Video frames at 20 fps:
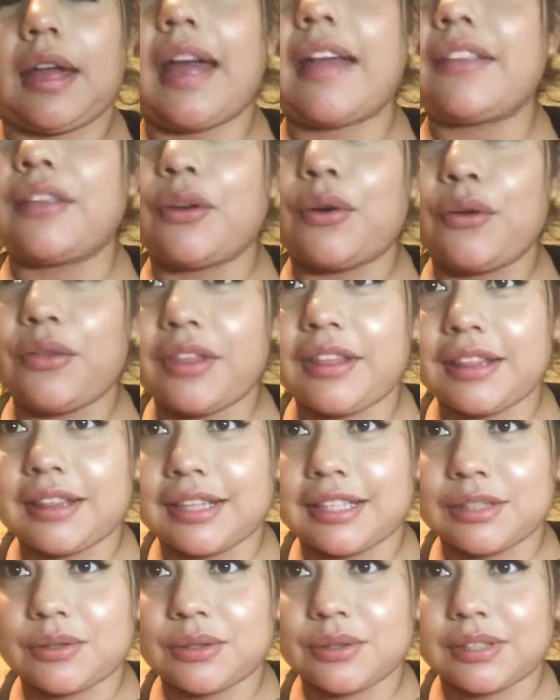I know that
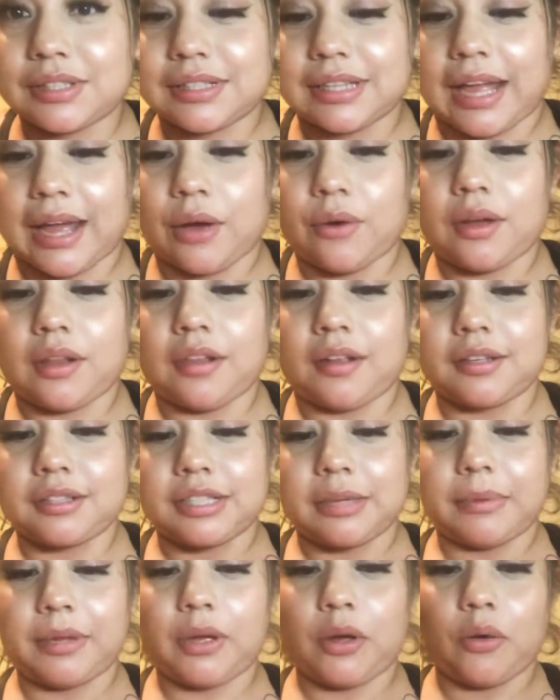this was out a long
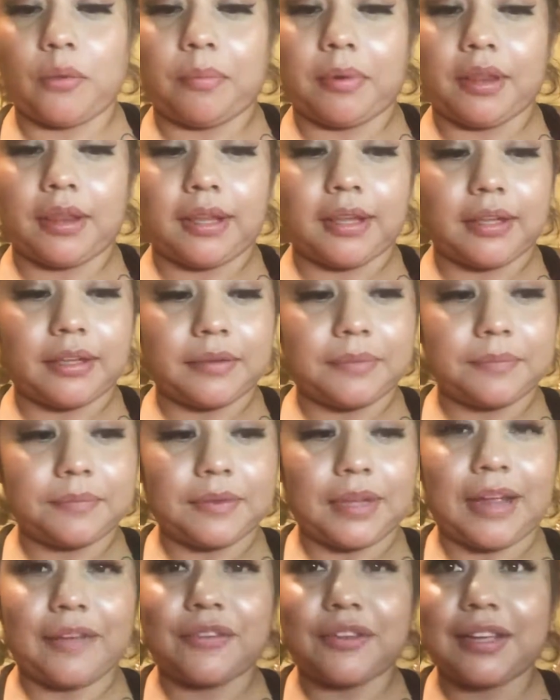time ago, but like,
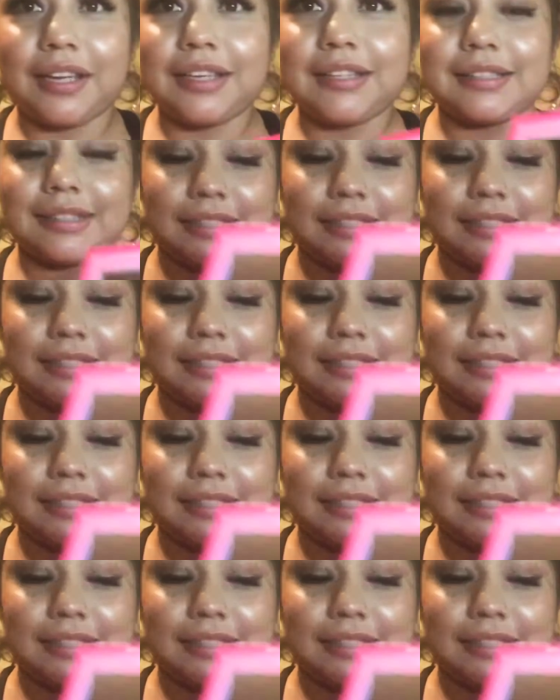have you guys